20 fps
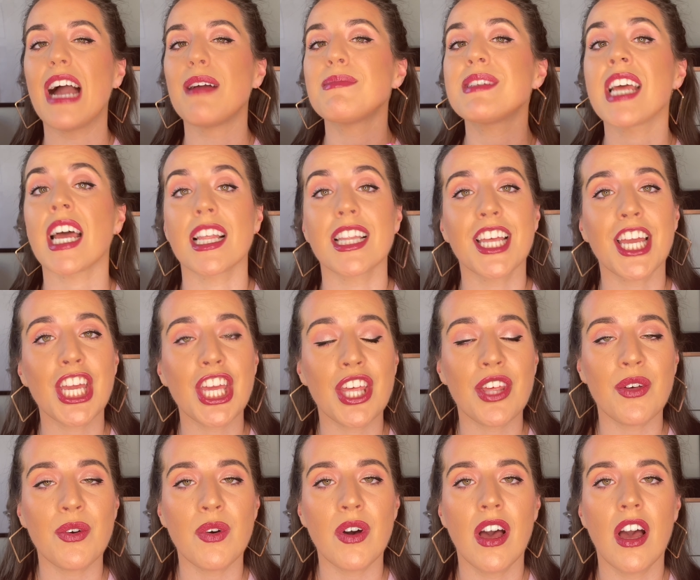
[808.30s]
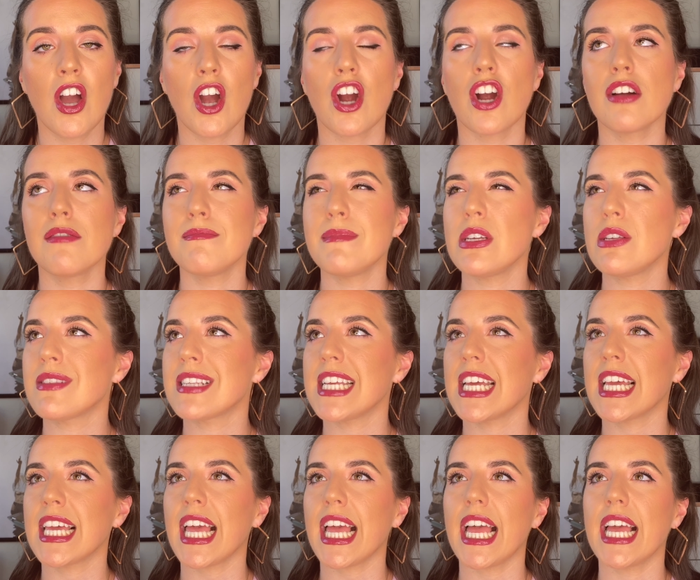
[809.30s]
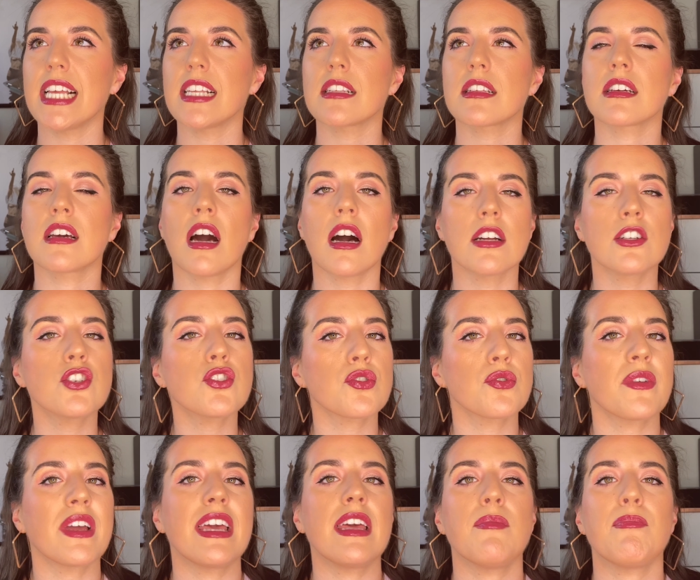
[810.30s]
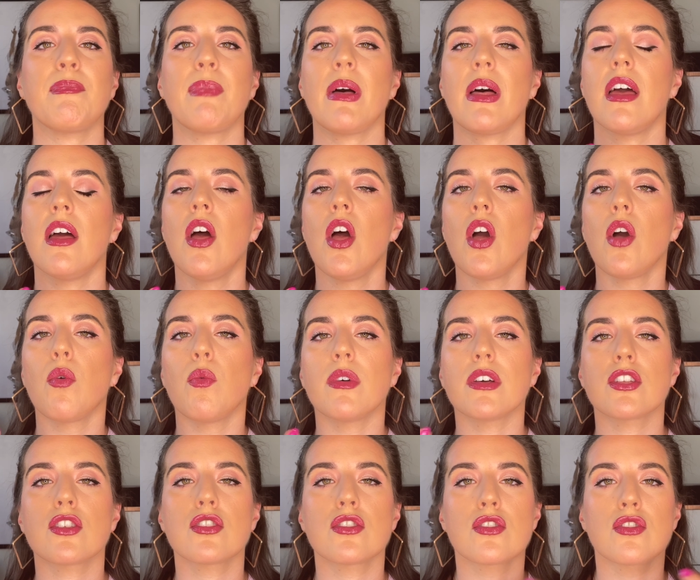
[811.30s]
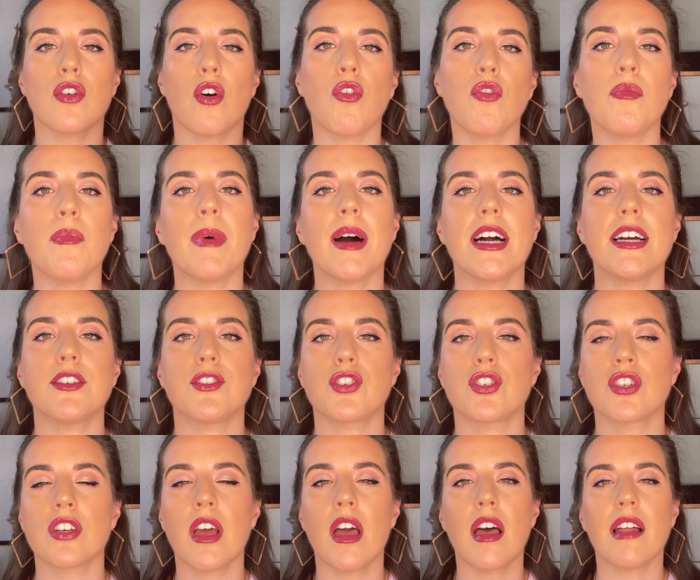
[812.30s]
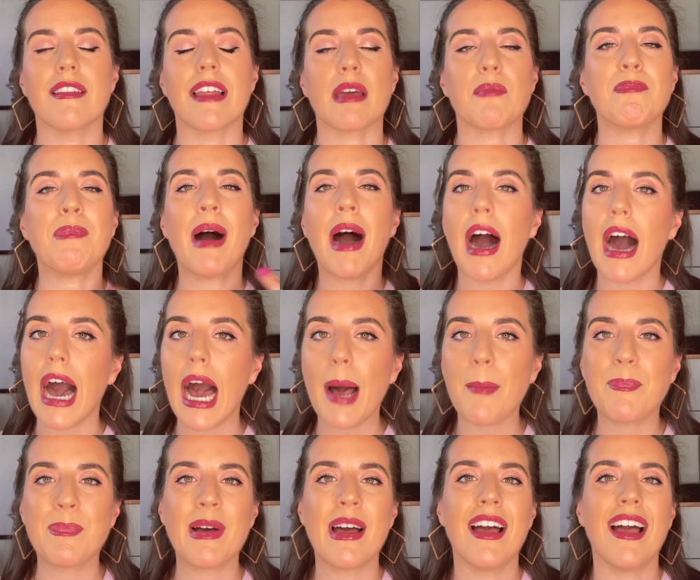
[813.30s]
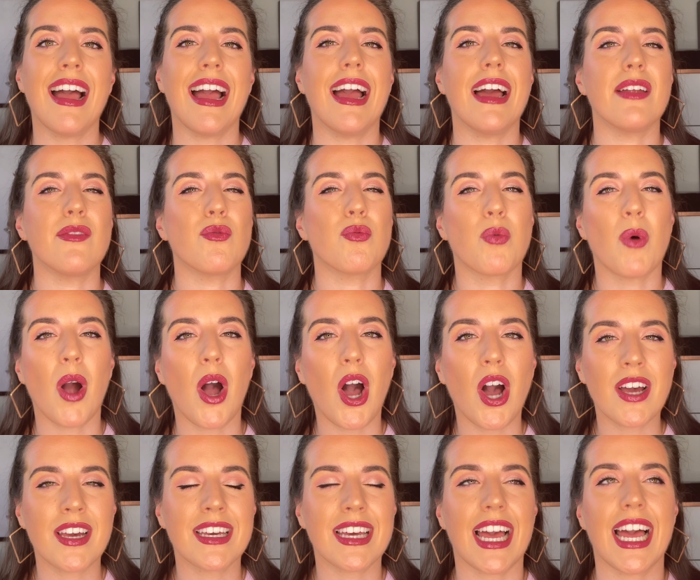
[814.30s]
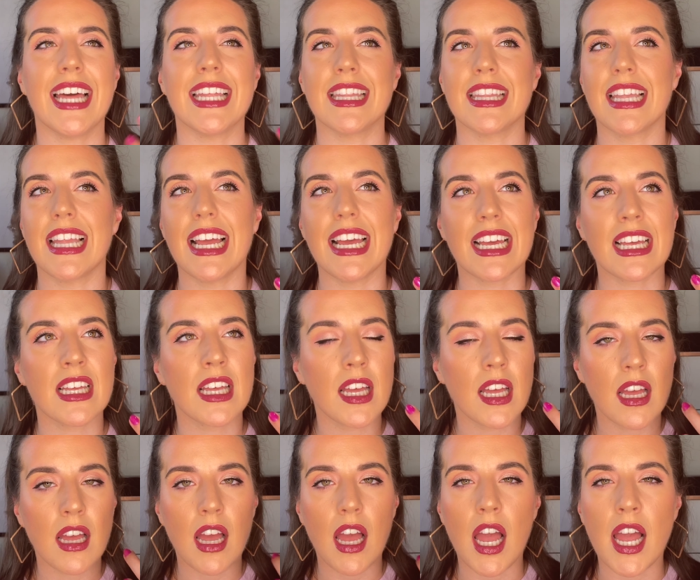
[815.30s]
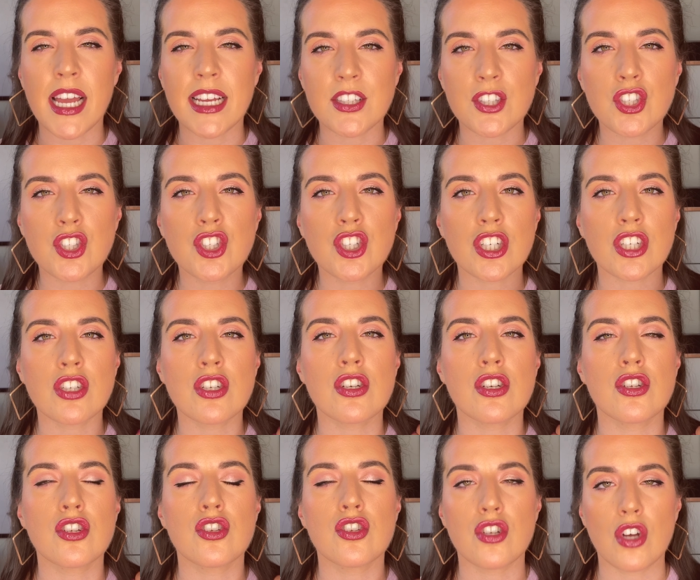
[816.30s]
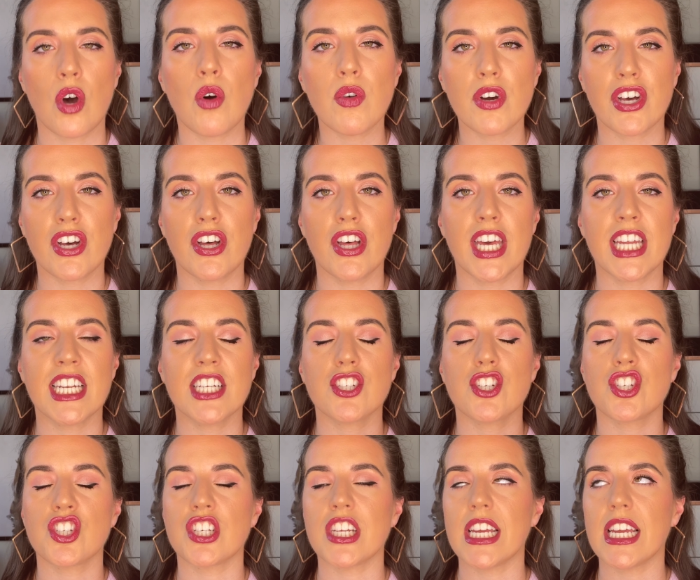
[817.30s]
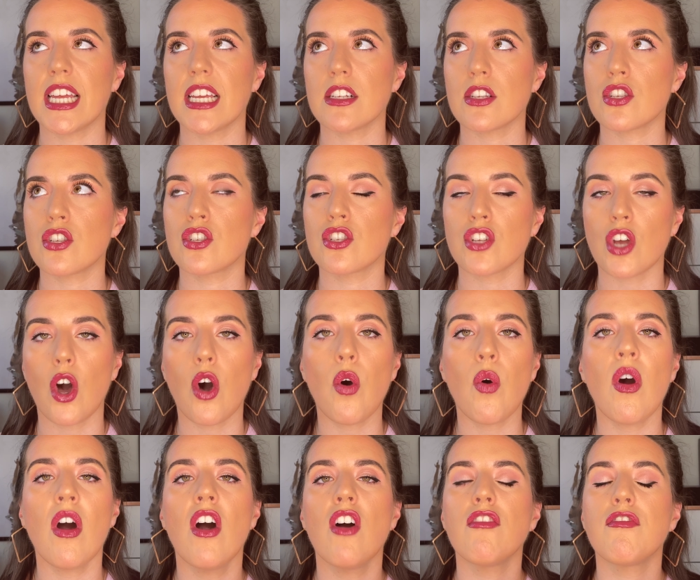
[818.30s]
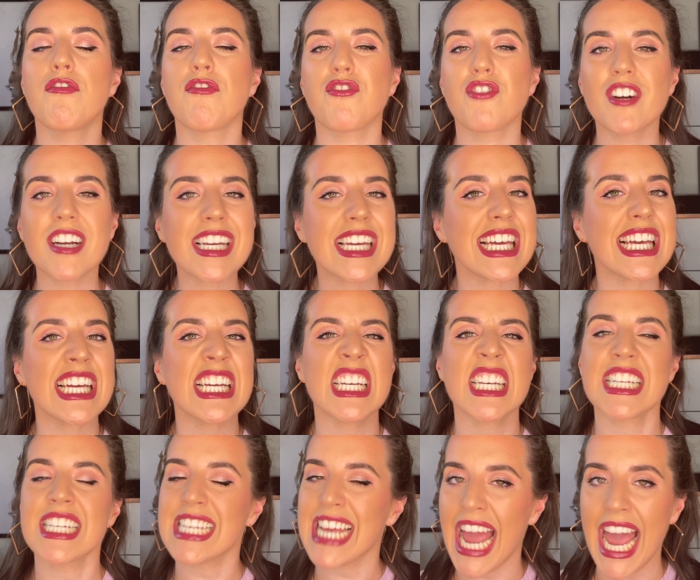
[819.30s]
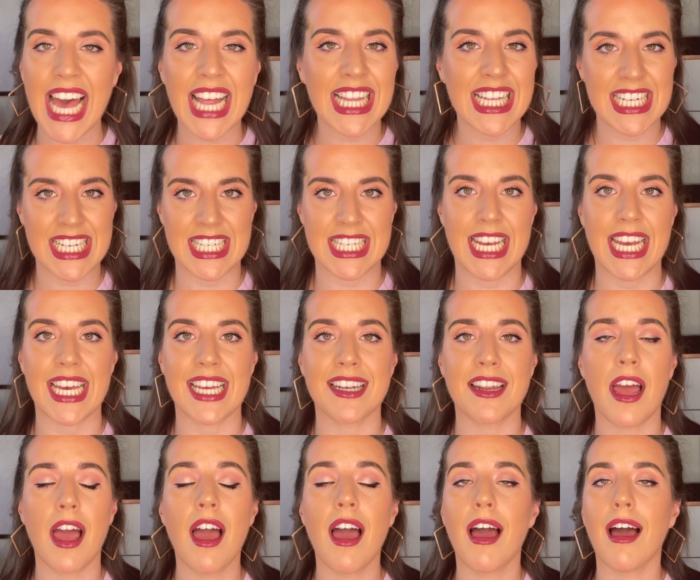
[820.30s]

I'm telling you, her music is country, but with so much like pop and rock and like, it's just so good. She is so freaking talented.